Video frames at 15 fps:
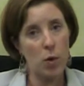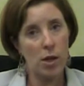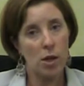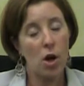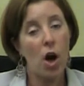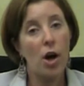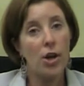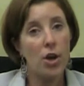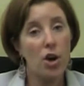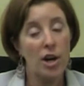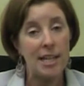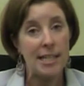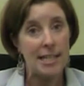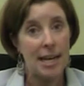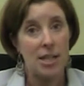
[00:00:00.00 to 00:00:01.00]
to call your
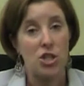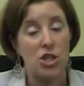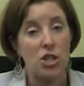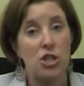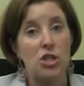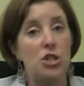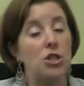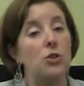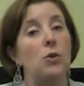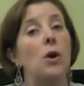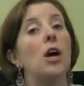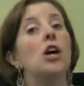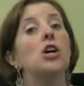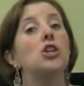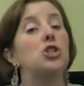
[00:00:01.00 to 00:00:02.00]
attention to
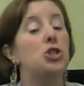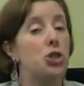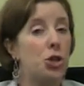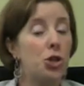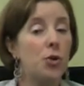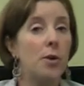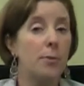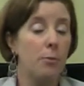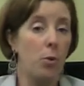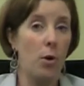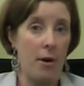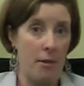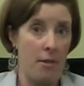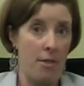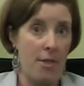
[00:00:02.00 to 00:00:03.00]
two
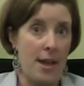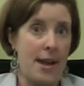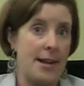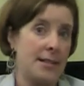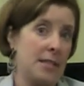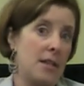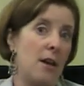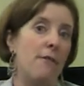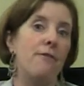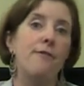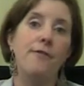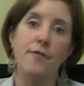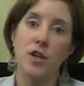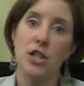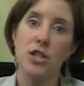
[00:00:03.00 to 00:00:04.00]
important things.
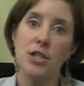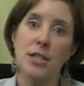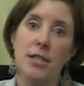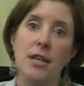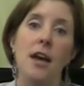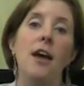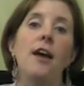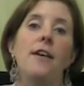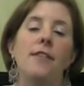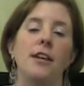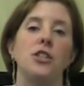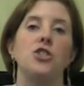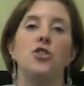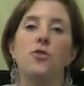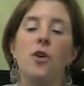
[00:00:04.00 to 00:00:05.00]
First, the
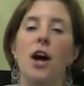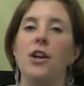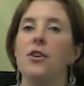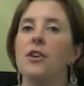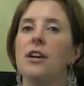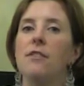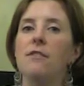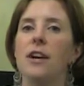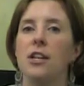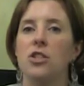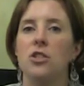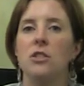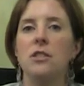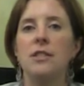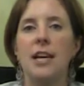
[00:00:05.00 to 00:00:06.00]
Toronto
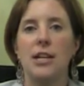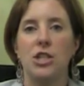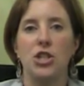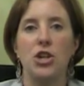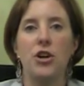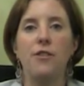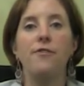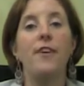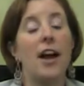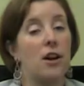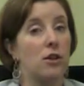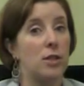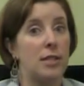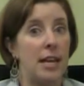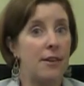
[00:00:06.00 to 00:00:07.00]
Convention Center Fire
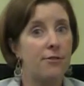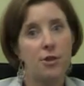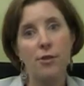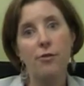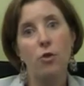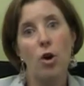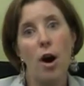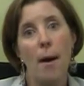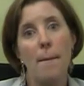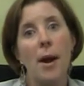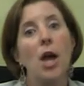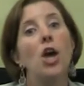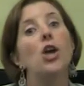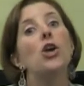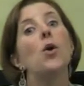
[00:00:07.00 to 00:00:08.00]
Safety Form.
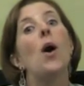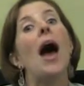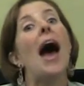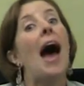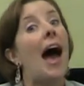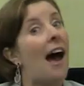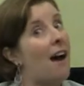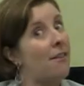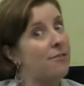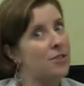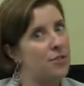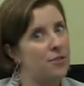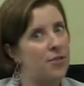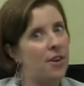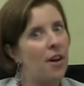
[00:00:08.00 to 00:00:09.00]
You have to
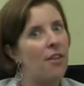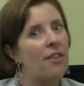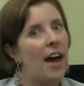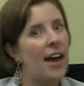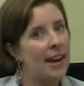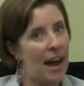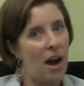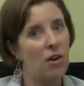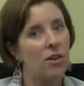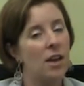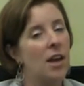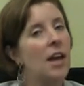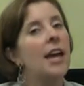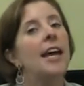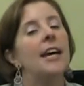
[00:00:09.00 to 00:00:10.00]
fill that out.
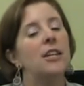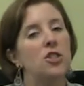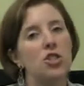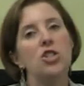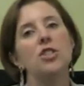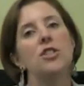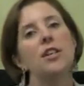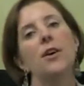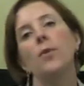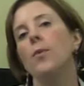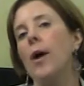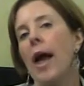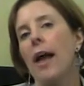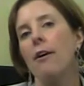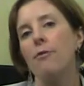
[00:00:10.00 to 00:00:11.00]
It's just their
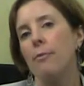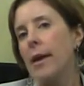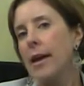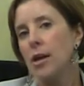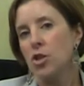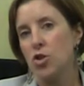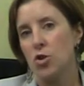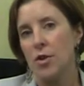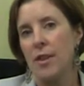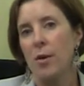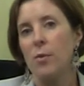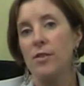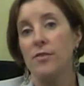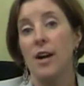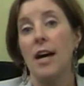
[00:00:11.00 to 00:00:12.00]
way of making sure that
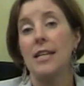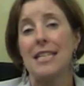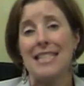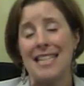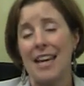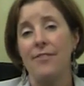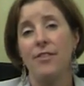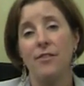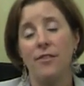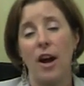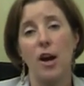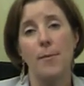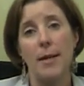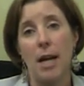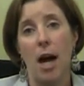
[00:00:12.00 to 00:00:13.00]
we've got a safe
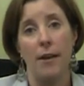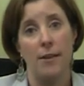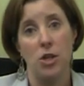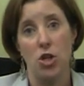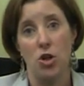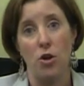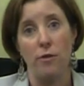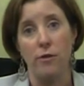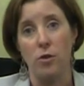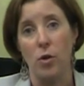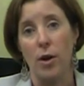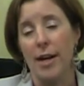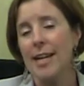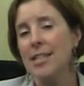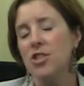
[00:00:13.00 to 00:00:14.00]
environment on the show
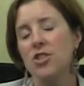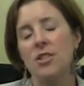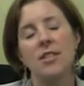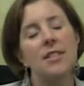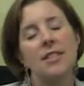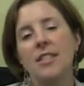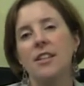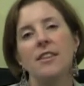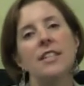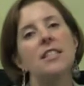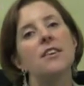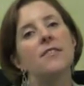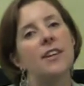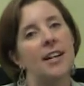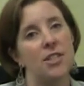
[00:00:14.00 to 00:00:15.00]
floor. It's just a series
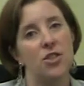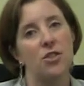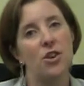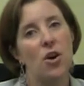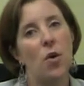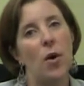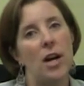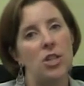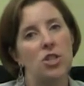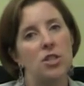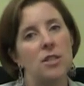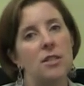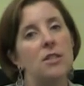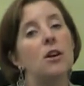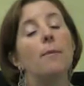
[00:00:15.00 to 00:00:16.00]
of yes or no
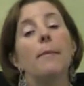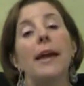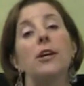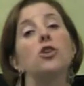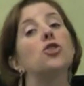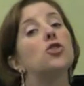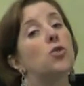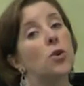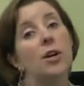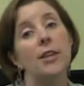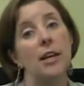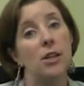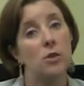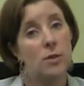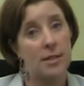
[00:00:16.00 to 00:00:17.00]
questions, so make sure
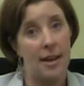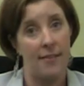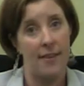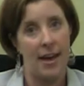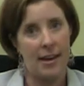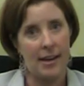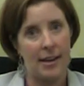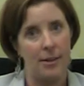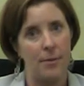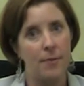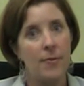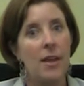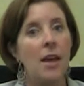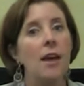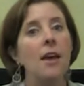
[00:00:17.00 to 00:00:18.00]
that you send that in.
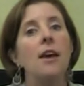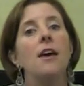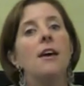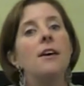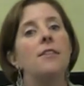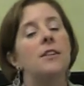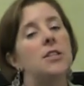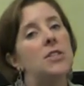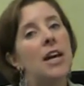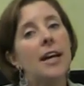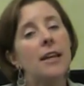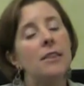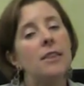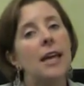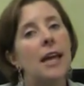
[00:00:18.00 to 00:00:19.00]
The
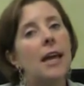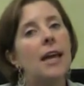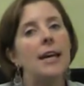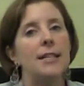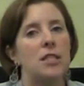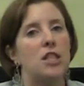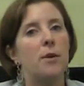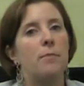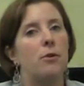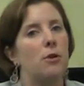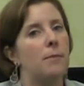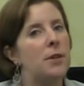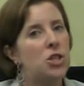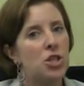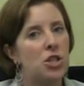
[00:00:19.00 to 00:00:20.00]
second thing is the
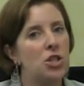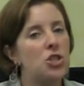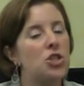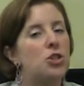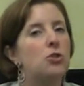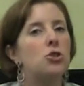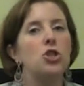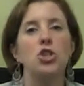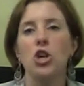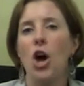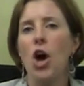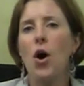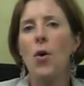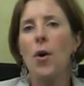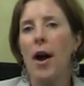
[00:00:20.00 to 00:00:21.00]
permission to
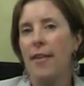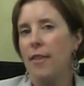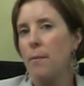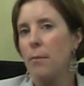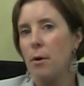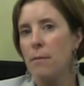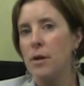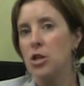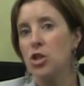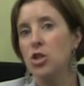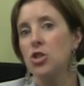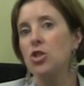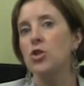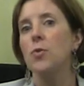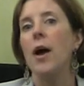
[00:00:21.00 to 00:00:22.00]
show and the permission
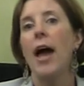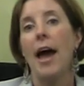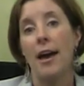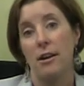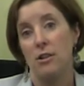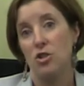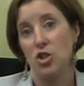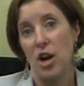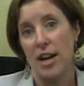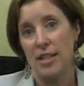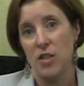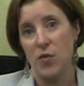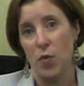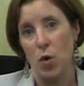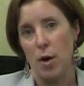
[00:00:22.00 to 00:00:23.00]
to energize
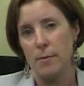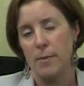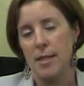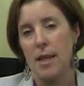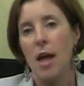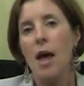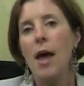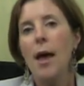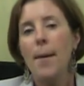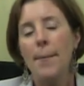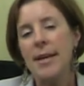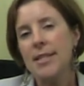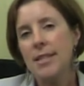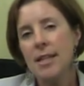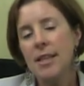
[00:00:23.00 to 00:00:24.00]
forms.
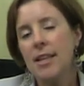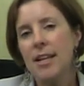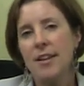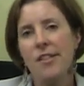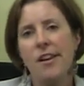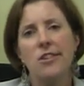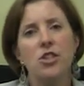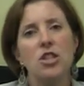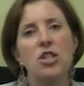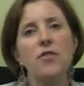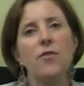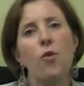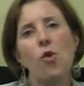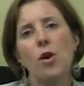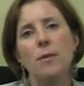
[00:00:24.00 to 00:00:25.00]
Basically, they're just
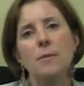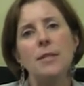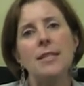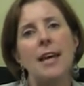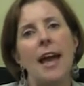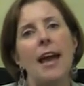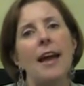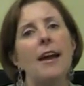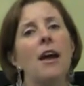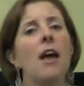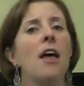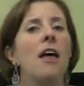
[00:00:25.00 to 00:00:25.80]
forms saying